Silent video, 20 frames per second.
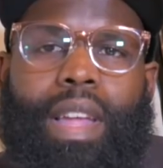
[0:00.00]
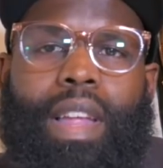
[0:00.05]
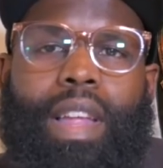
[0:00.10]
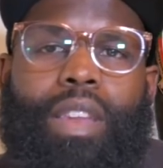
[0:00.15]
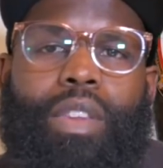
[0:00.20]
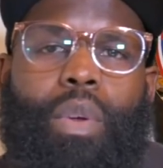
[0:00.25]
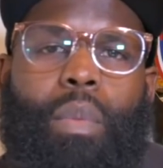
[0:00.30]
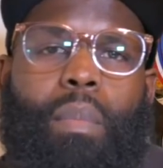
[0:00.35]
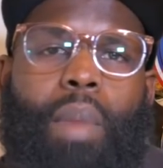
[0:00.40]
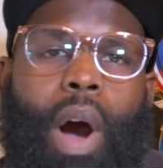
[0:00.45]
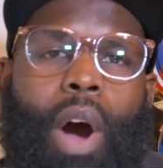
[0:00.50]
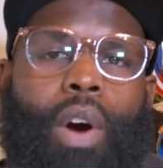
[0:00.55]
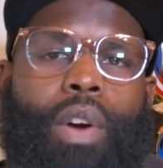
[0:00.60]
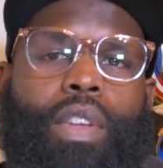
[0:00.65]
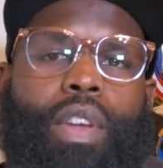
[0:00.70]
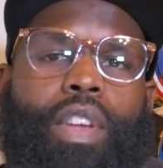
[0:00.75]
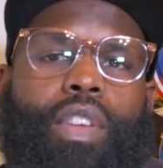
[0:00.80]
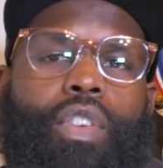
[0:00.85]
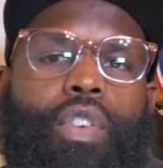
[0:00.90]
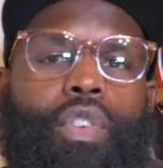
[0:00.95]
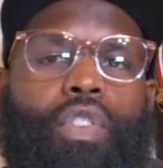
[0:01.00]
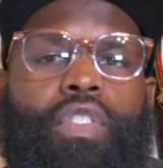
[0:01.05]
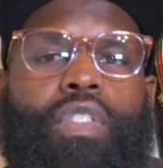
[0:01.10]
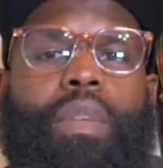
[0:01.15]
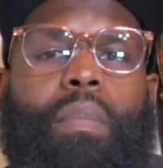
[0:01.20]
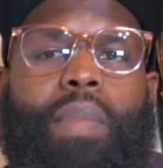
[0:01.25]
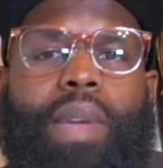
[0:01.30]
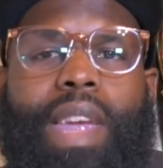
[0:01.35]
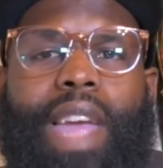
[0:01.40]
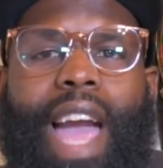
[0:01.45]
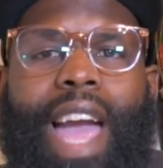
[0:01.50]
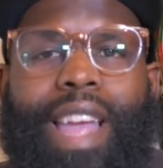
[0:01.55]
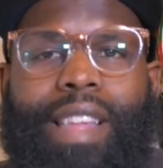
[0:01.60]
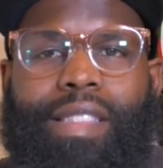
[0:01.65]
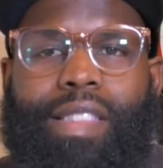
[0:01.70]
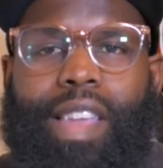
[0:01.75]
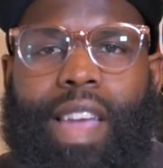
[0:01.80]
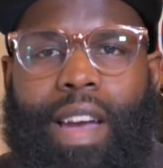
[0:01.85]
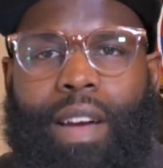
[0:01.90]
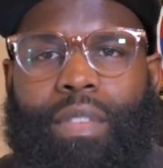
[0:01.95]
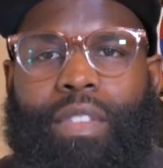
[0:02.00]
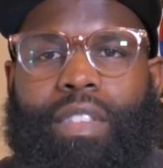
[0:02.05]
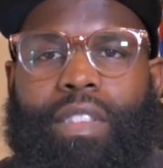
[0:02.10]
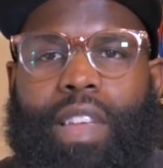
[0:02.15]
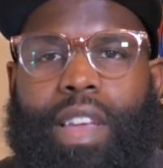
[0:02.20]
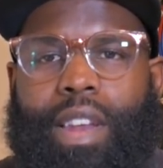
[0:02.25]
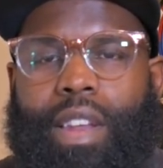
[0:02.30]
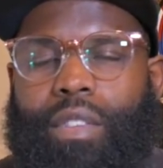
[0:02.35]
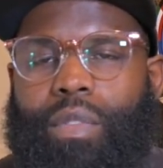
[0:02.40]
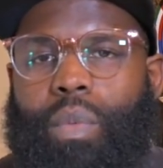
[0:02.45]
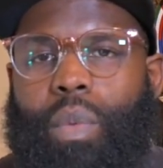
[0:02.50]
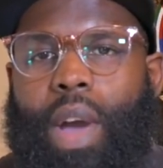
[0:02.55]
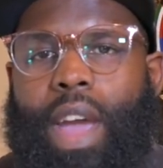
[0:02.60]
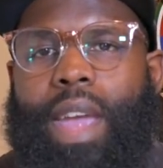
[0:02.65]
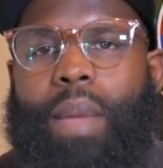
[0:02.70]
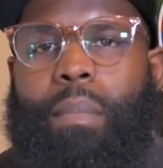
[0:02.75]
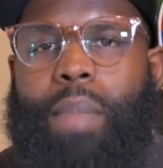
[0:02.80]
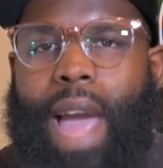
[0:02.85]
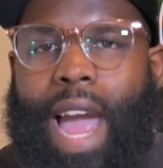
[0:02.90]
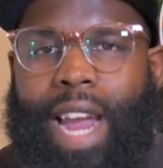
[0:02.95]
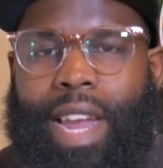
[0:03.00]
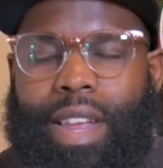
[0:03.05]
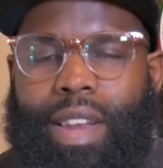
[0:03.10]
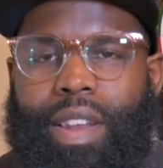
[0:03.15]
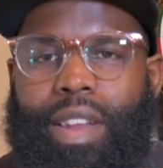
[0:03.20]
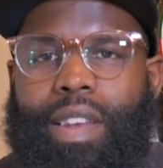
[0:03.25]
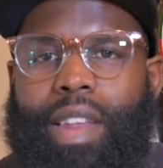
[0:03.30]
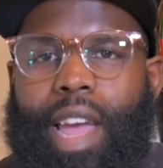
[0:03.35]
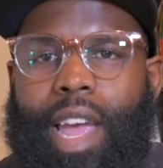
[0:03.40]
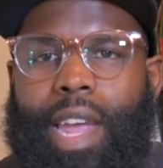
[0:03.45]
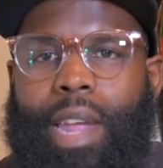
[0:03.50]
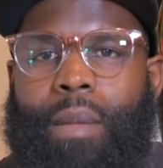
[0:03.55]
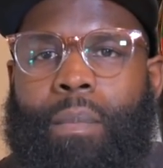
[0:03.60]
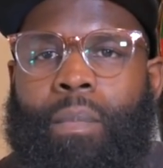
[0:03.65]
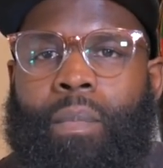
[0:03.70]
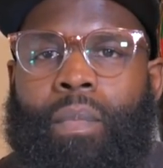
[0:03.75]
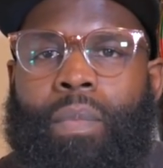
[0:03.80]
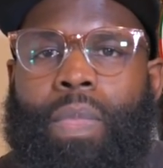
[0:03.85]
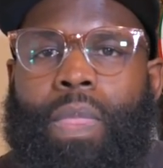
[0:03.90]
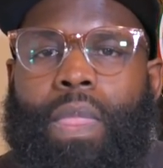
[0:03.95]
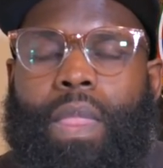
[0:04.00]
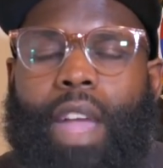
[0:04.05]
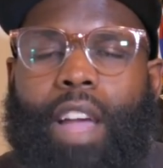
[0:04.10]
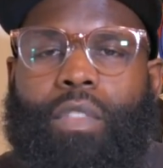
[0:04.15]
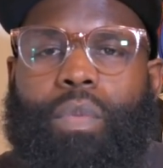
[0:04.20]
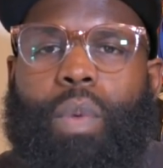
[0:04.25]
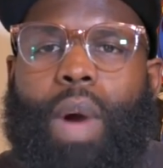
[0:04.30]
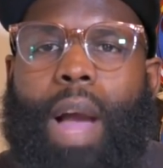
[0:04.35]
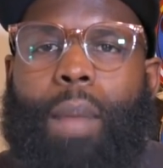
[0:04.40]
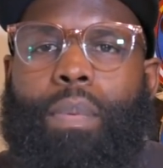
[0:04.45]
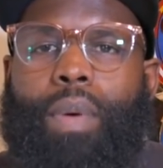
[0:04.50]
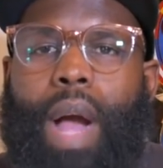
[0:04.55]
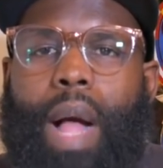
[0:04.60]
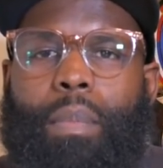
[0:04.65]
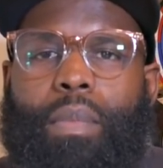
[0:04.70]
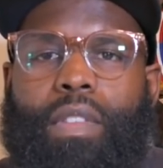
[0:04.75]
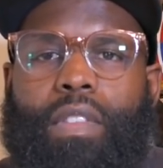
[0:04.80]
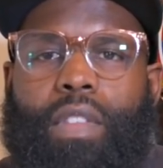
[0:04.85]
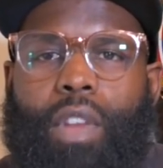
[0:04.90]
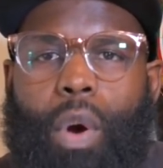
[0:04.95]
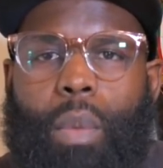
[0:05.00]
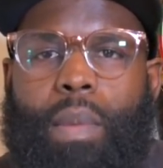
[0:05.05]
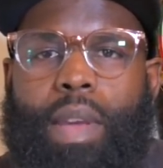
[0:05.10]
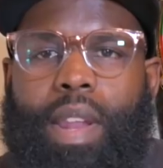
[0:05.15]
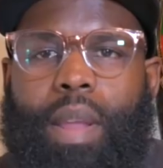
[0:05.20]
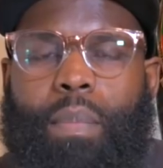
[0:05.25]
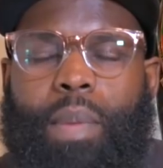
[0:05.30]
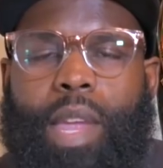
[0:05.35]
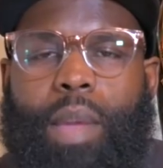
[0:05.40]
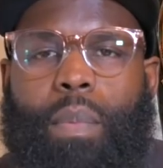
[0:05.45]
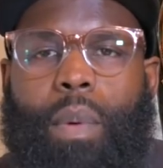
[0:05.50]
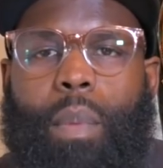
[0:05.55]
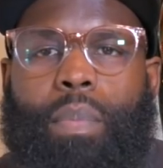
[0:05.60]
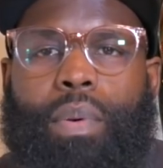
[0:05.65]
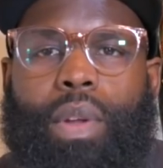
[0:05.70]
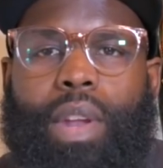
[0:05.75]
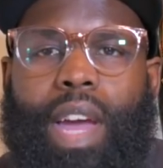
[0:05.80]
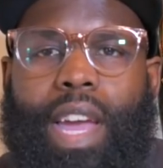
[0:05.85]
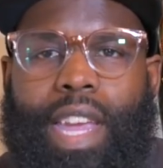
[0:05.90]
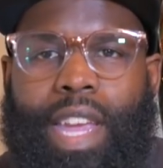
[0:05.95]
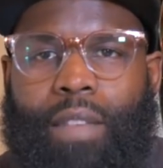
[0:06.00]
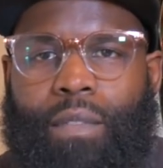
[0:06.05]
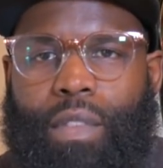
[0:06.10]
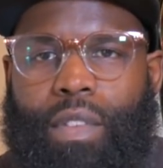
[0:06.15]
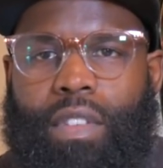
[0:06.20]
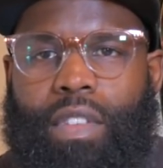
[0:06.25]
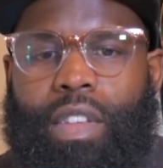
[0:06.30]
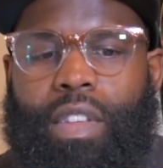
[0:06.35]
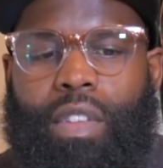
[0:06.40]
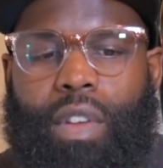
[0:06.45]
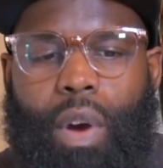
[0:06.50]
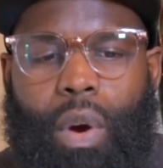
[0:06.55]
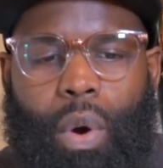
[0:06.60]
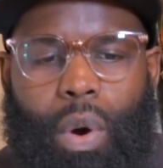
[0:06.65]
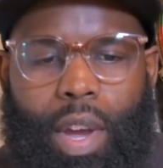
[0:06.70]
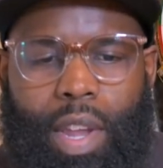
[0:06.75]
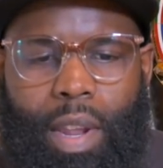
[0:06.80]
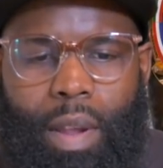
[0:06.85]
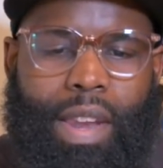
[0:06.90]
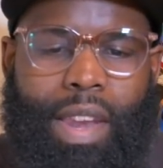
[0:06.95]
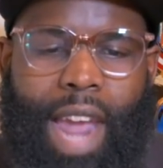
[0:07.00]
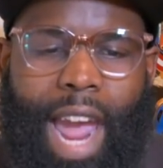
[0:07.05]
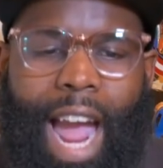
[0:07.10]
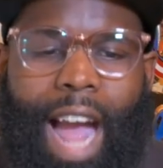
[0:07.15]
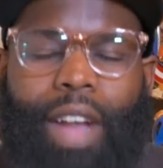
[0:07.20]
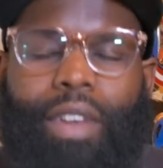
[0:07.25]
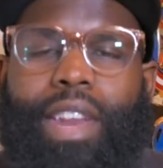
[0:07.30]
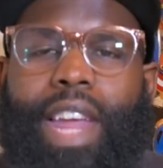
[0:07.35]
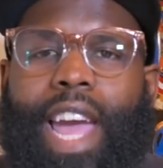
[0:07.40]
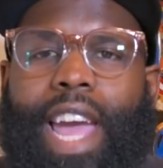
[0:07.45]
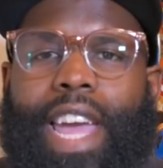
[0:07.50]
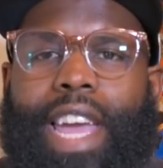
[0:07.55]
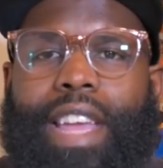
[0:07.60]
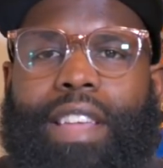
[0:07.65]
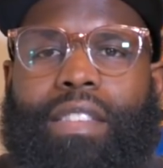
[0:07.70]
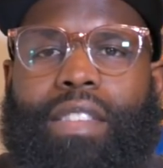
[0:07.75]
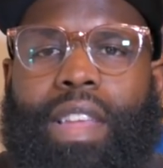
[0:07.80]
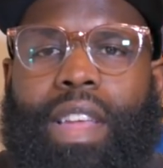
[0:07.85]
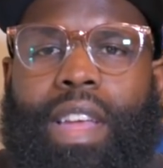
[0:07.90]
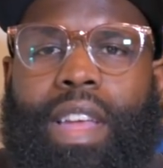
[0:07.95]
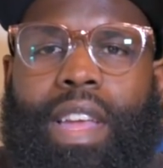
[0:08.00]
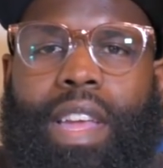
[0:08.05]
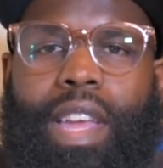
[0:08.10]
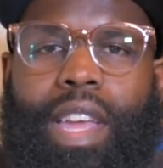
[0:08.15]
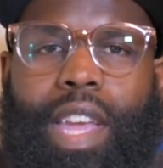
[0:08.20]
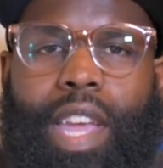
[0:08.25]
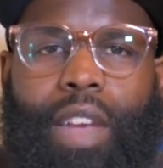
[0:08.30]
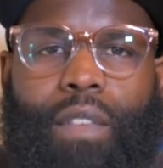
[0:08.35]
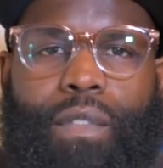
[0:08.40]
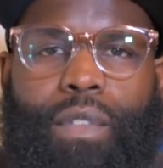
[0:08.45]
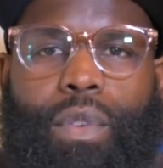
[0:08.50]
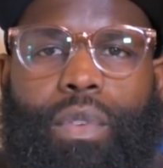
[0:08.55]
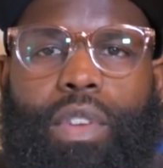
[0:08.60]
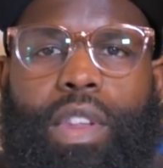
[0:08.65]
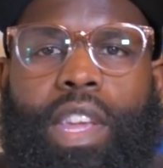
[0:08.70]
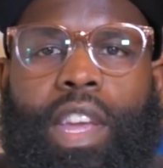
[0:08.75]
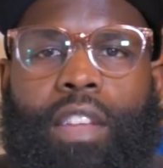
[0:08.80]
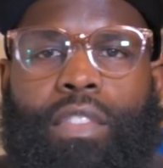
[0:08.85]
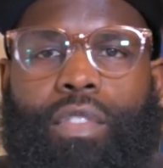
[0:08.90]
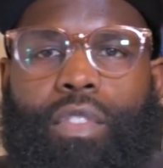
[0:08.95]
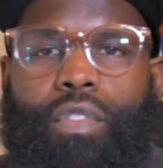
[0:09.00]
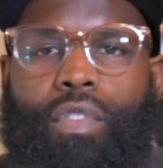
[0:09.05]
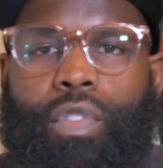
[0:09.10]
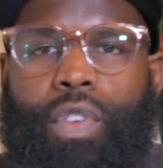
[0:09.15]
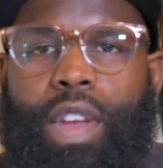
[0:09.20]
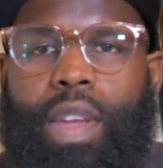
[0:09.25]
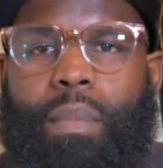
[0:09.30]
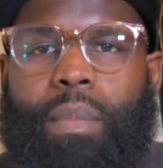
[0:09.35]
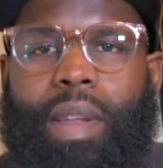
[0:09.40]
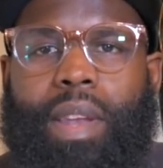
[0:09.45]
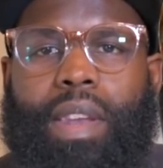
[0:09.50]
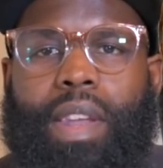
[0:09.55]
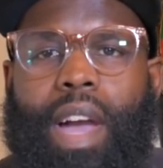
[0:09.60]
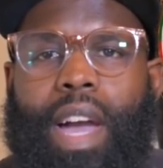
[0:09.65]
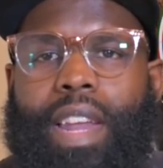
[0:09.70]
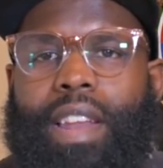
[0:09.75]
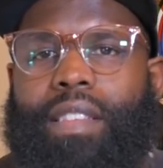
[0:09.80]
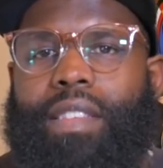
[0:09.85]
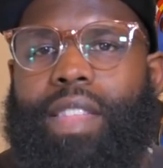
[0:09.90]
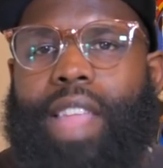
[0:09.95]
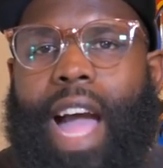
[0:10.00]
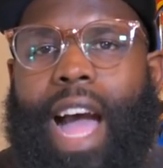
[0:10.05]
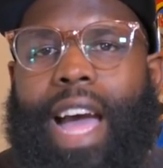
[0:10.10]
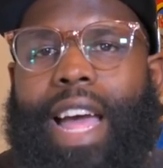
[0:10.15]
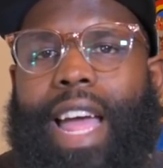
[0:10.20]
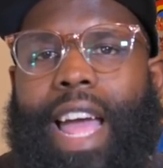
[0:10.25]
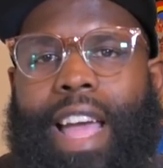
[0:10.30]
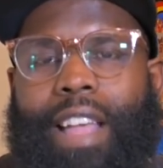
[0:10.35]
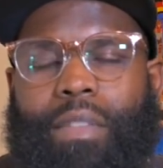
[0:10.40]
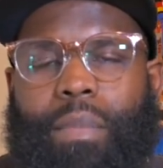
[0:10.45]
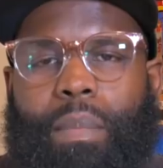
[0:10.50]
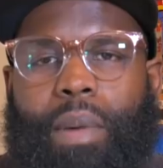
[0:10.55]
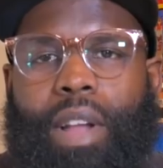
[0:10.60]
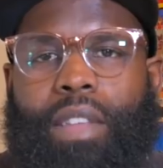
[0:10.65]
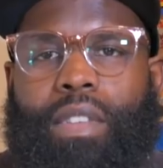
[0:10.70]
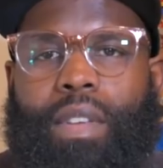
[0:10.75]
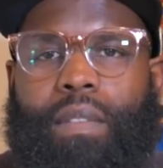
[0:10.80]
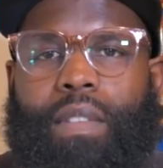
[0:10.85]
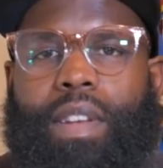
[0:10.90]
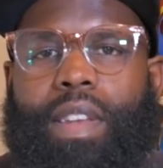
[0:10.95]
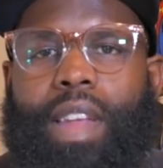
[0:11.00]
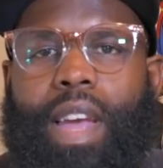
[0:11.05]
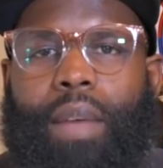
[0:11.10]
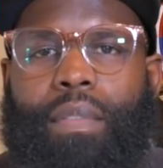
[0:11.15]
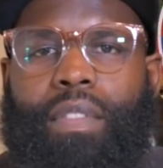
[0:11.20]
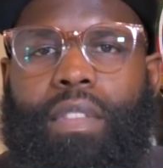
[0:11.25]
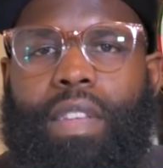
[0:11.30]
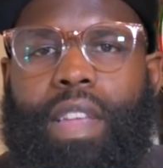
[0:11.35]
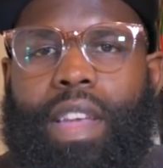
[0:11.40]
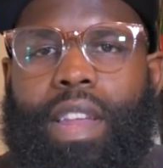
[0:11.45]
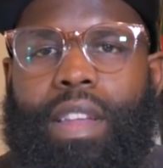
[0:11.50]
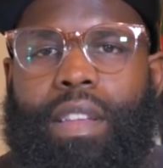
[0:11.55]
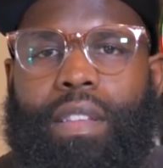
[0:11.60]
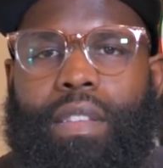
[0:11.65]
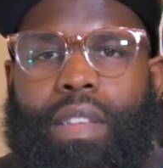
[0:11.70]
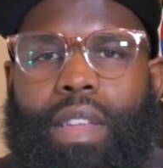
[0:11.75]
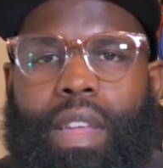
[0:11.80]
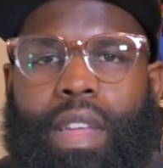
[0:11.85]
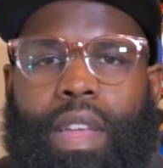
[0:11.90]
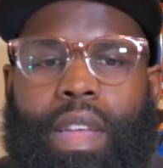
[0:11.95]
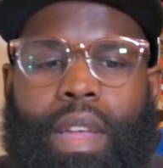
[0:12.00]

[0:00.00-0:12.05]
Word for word: Pneumonia used to be a death sentence way back in the day. That's why probably so many people put an emphasis on it. Nowadays, if you get your treatment done, it's not as much of a death sentence.